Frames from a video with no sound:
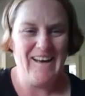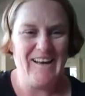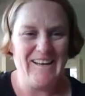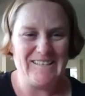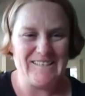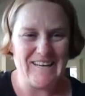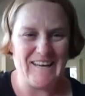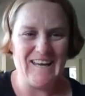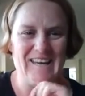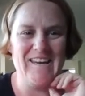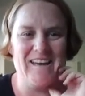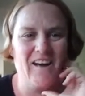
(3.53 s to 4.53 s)
It's
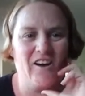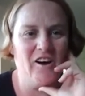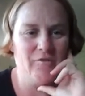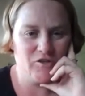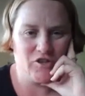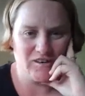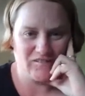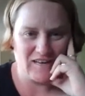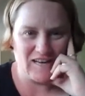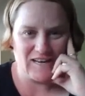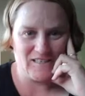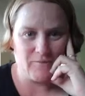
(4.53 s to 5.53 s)
Nikki here. I'm trying
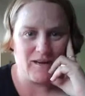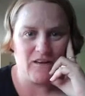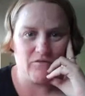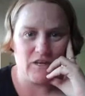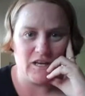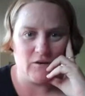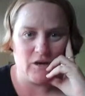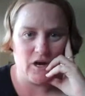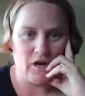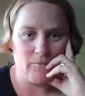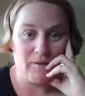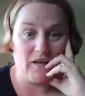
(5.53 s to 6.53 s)
really hard to make a video at
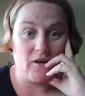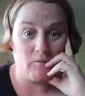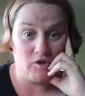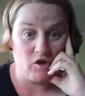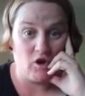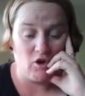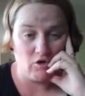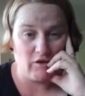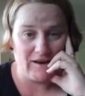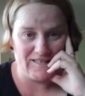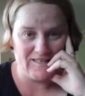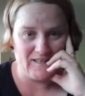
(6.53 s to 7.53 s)
home and I'm not
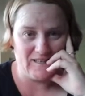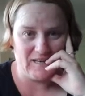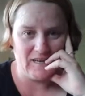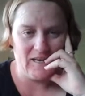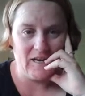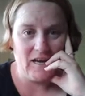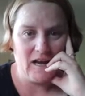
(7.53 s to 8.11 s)
great at that.